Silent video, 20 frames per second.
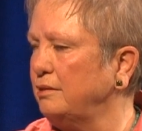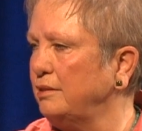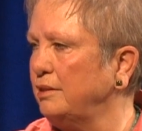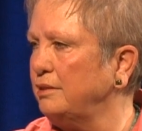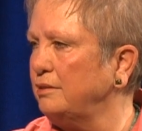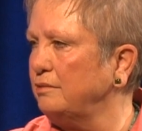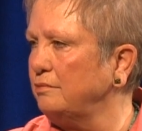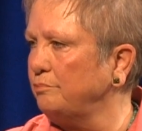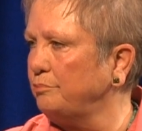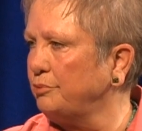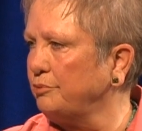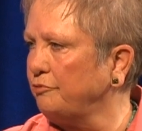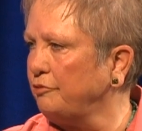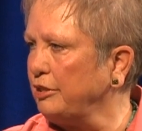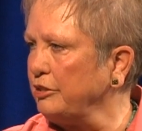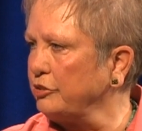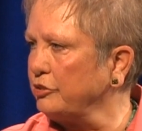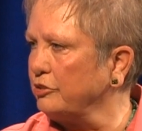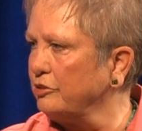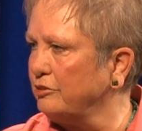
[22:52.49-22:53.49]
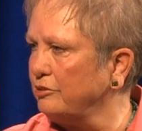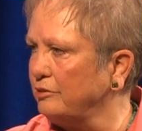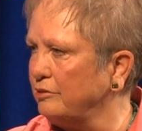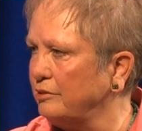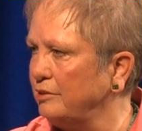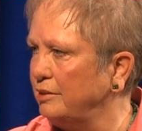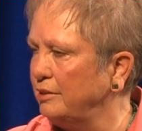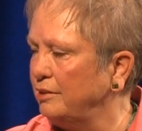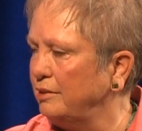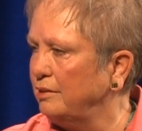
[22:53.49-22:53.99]
in
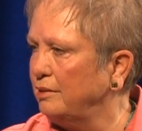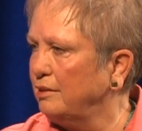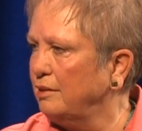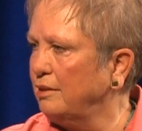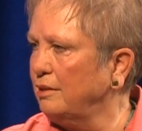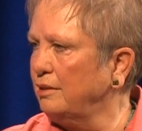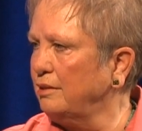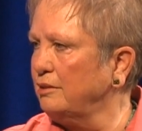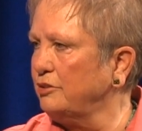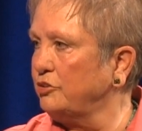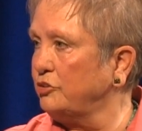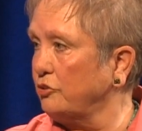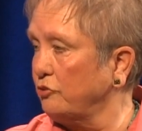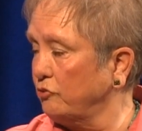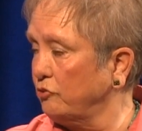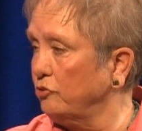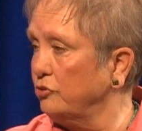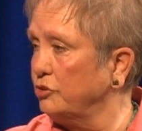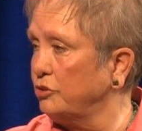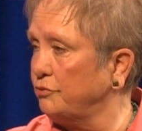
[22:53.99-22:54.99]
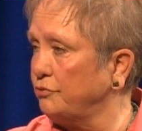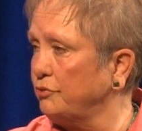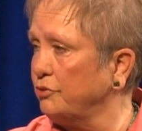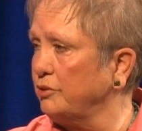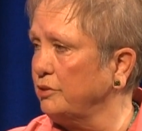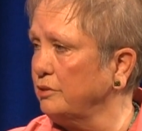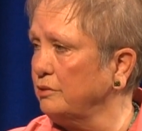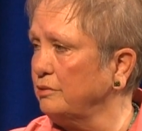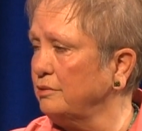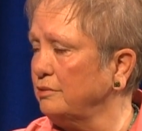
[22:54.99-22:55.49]
professional circles
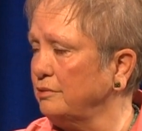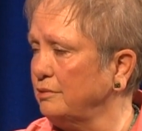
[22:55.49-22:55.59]
for